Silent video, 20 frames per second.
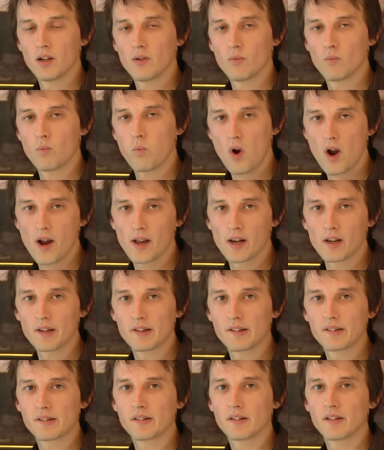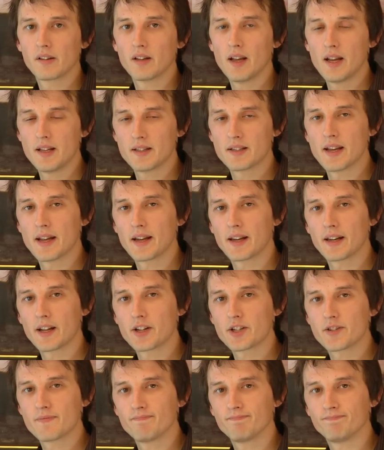wireless internet
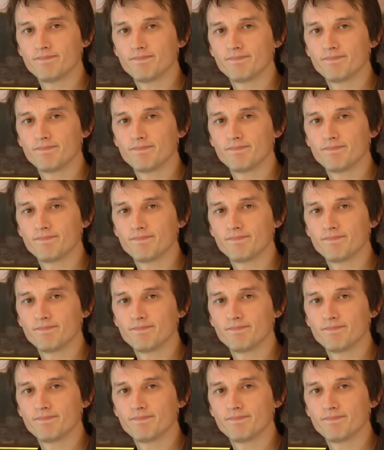connection.